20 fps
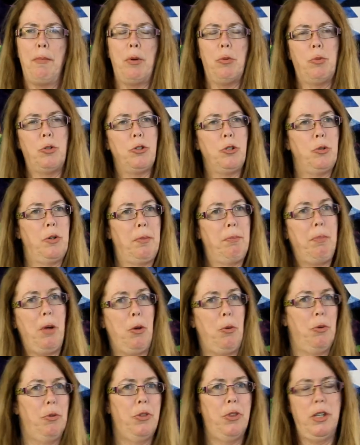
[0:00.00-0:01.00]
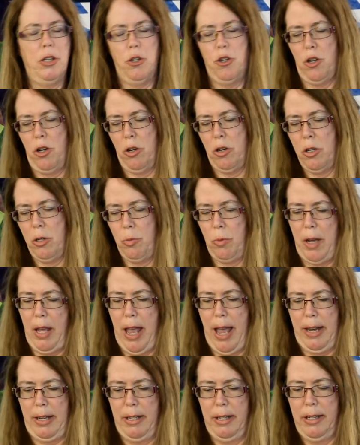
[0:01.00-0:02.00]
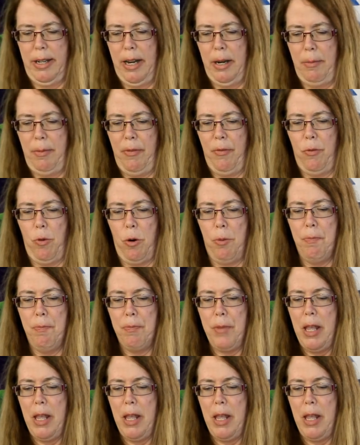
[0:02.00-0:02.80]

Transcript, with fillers: but we're doing both this year because we hadn't done it before.